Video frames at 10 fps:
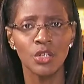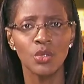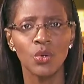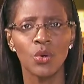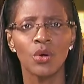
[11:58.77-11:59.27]
the
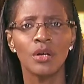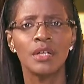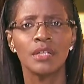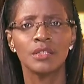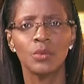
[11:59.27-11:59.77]
law,
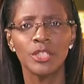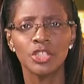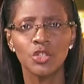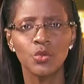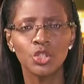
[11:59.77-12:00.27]
the wish
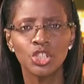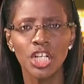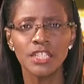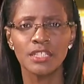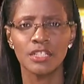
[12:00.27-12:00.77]
to do
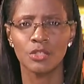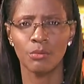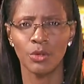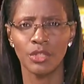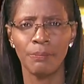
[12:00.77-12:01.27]
justice to both the